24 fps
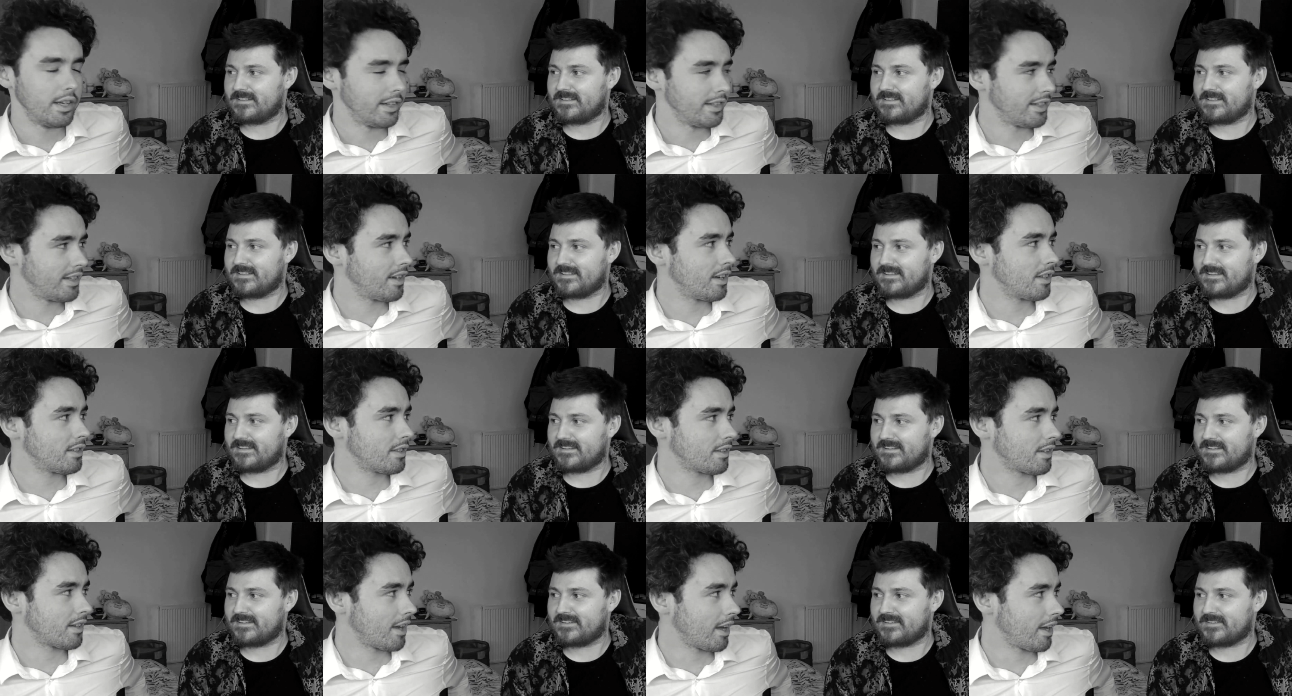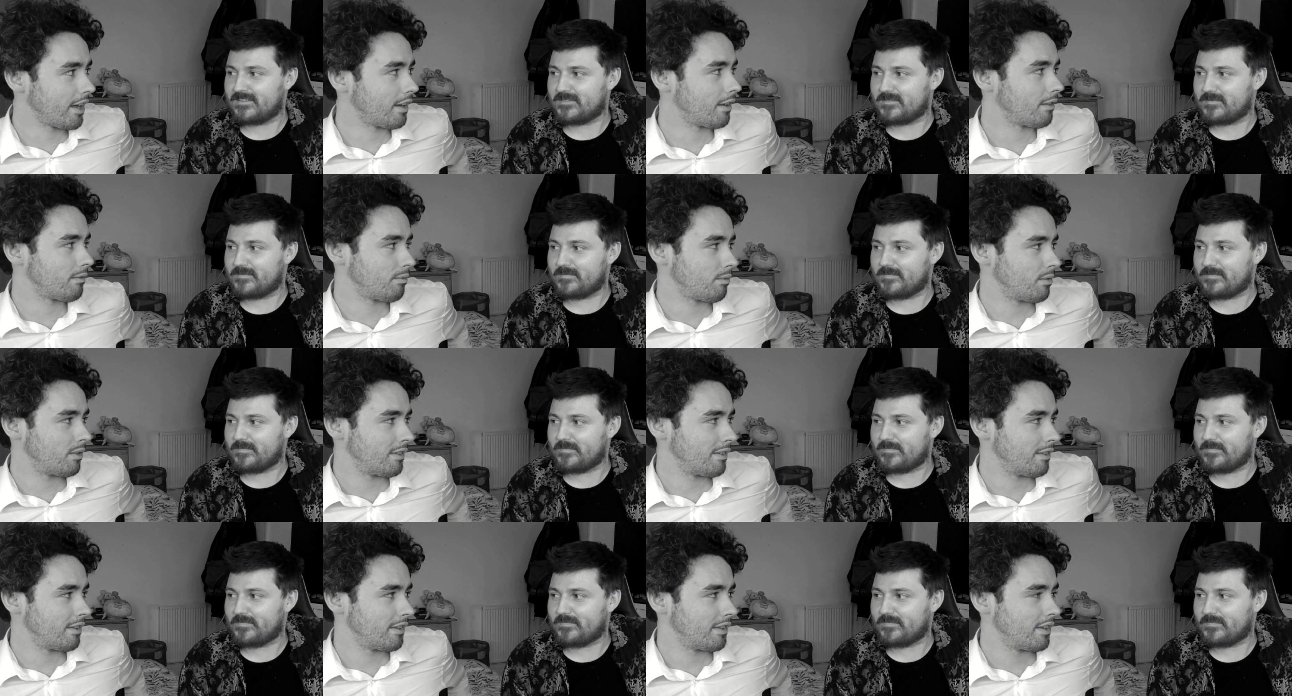Speaker 1: Yesterday,
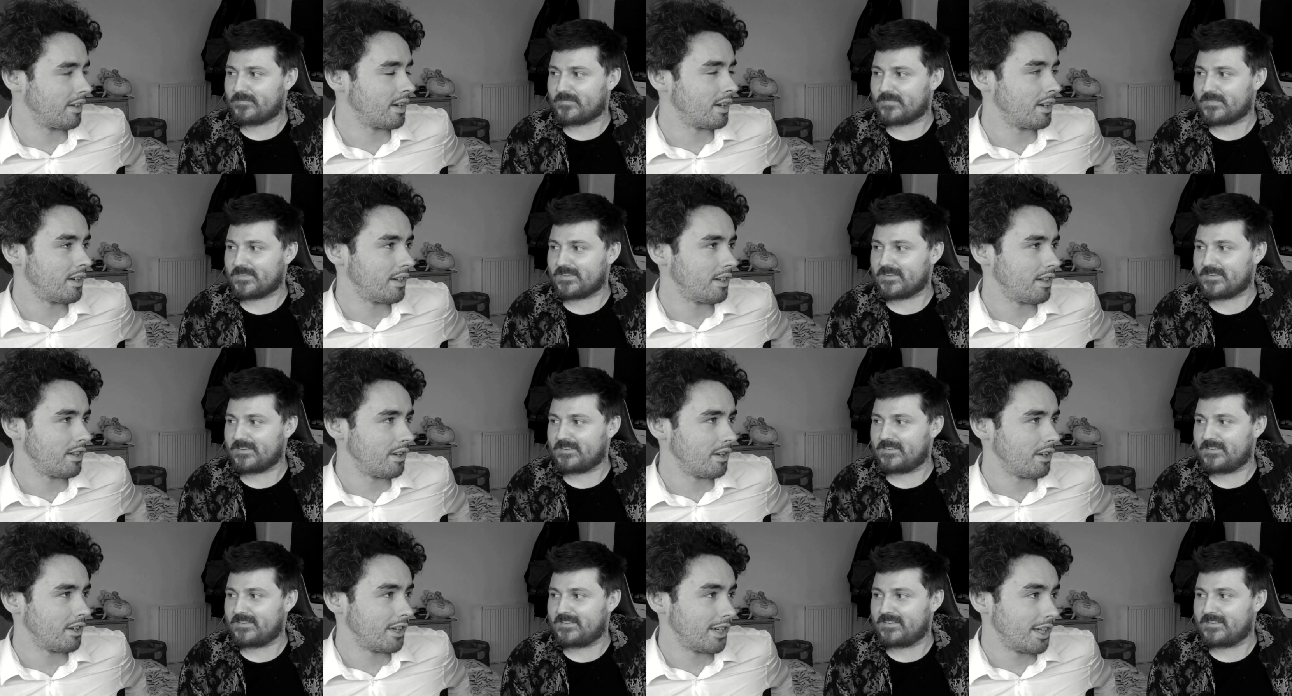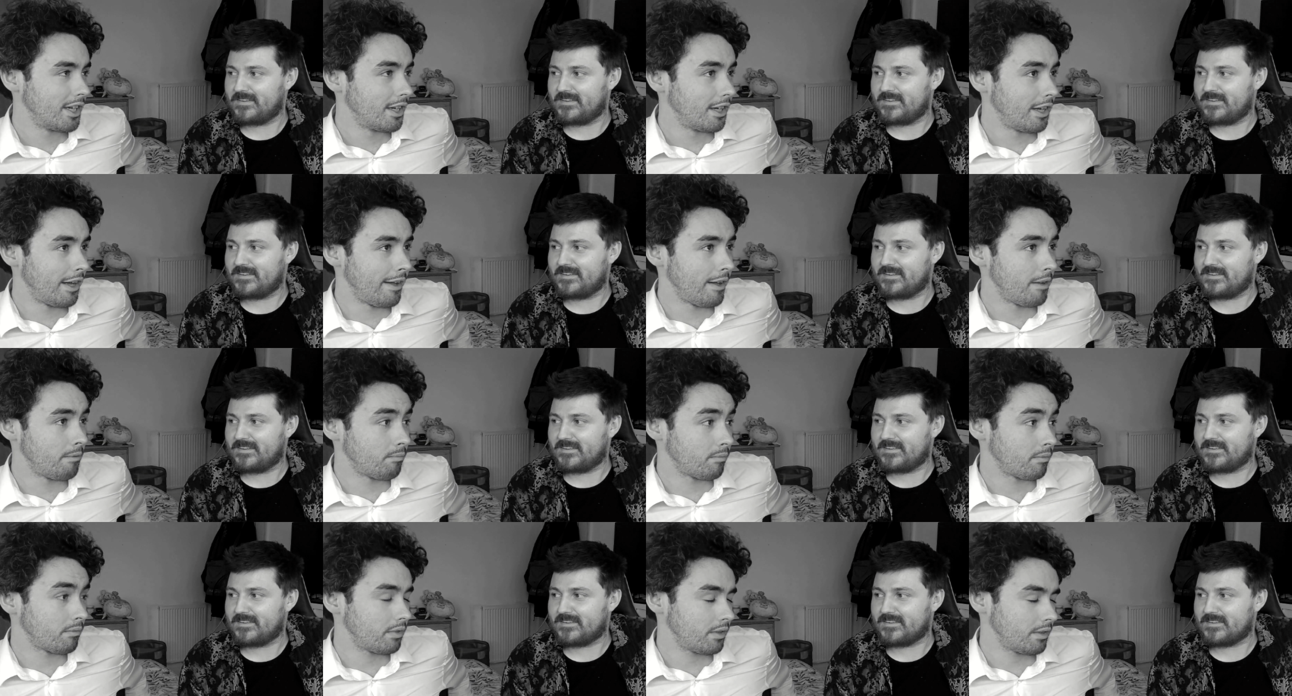
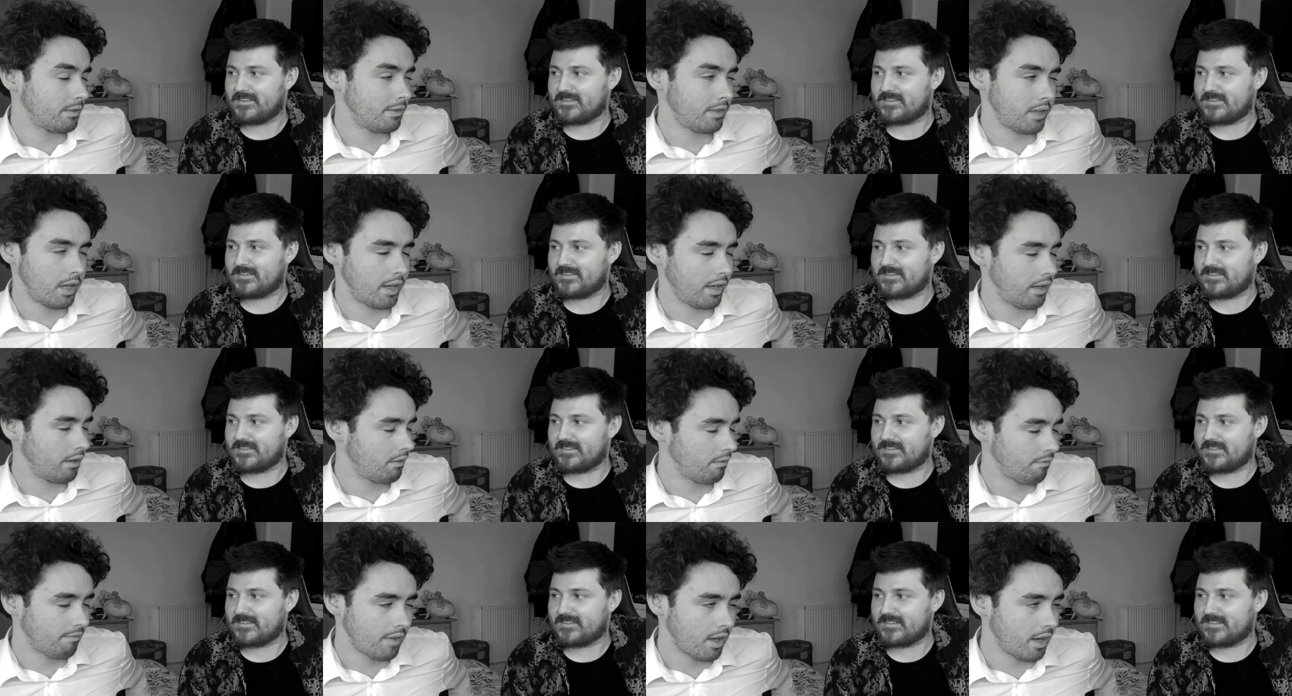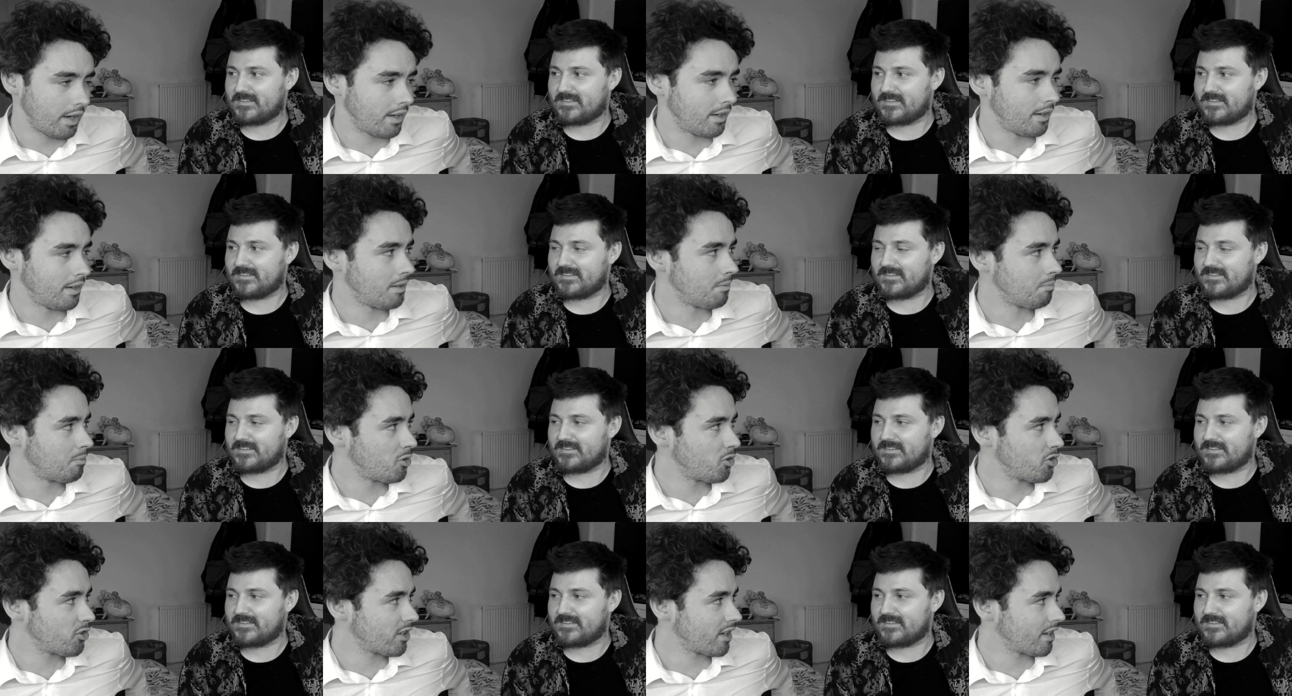um, it was like 9 in the
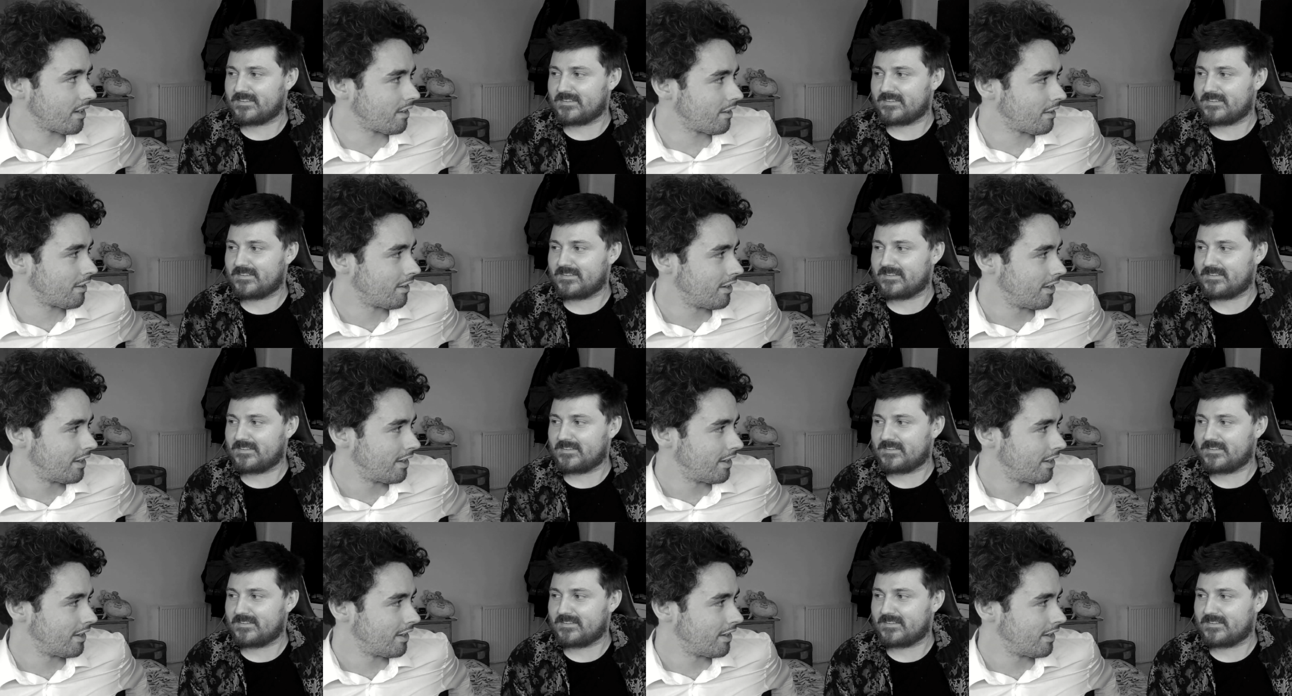morning,